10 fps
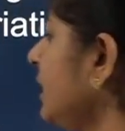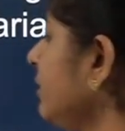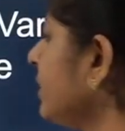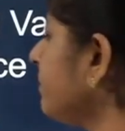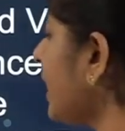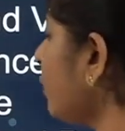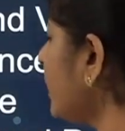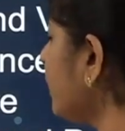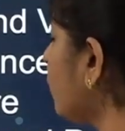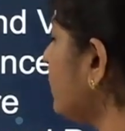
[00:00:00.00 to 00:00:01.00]
even
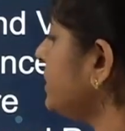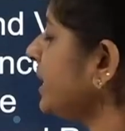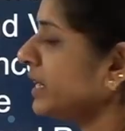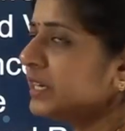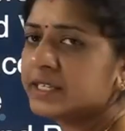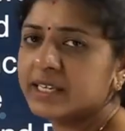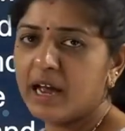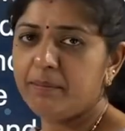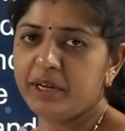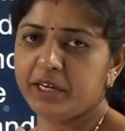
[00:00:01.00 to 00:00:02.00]
biotechnology and its
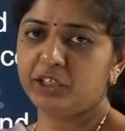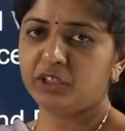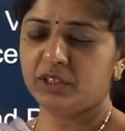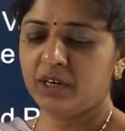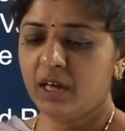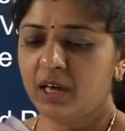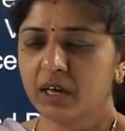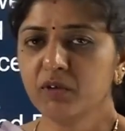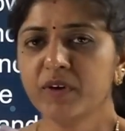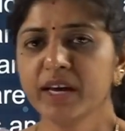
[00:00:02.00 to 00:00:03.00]
application.
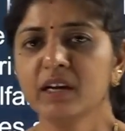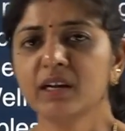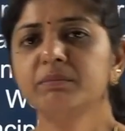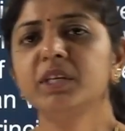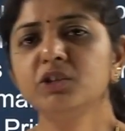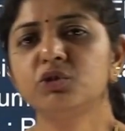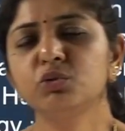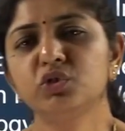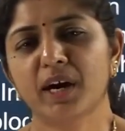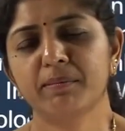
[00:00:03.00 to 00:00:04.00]
If I club these
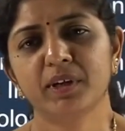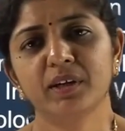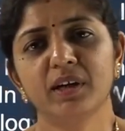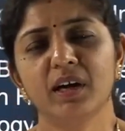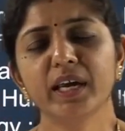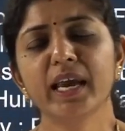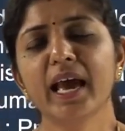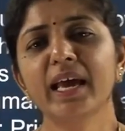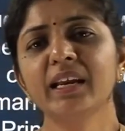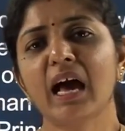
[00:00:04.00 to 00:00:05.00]
two chapters,
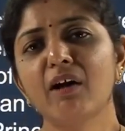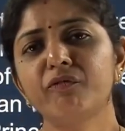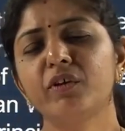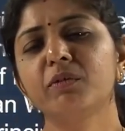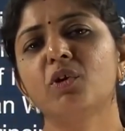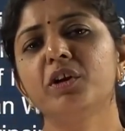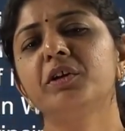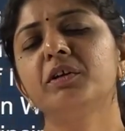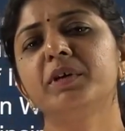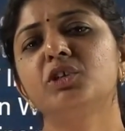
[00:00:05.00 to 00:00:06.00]
again after
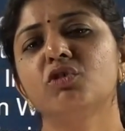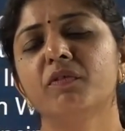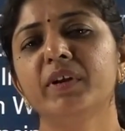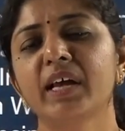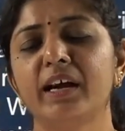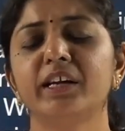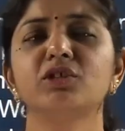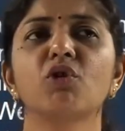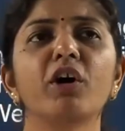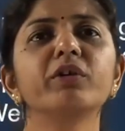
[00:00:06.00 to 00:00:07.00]
molecular basis of
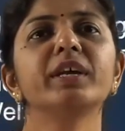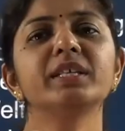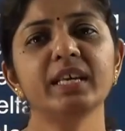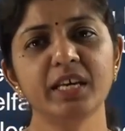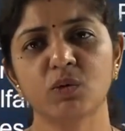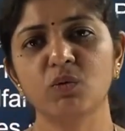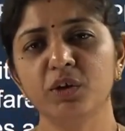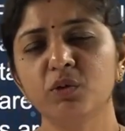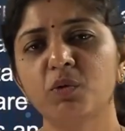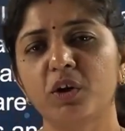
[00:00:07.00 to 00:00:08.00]
inheritance, or you can say
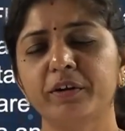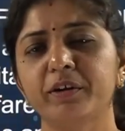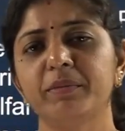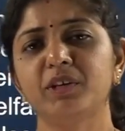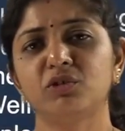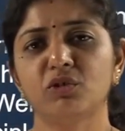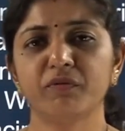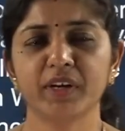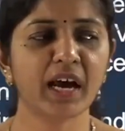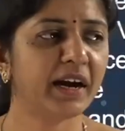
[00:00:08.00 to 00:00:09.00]
equal to molecular basis
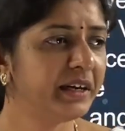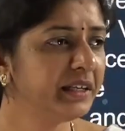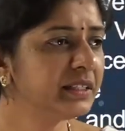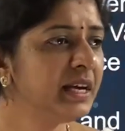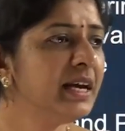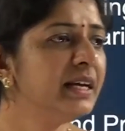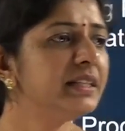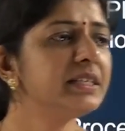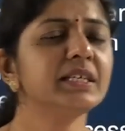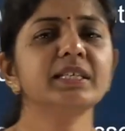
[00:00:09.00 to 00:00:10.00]
of inheritance,
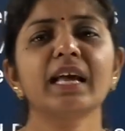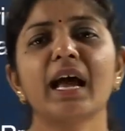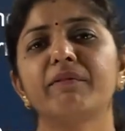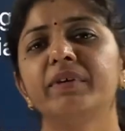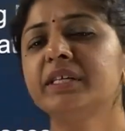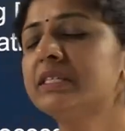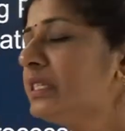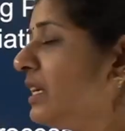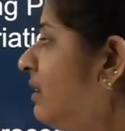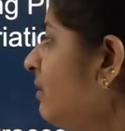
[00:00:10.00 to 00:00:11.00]
this is having
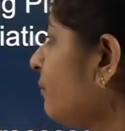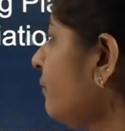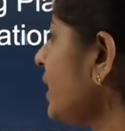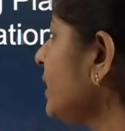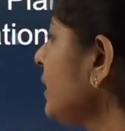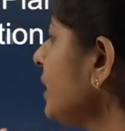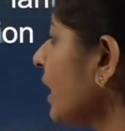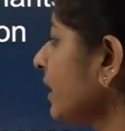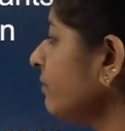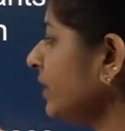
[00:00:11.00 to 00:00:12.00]
still very
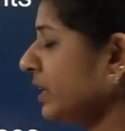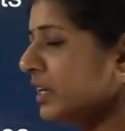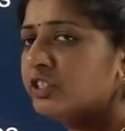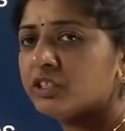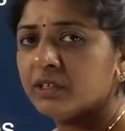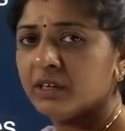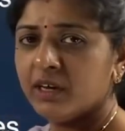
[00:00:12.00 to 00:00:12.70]
high weightage,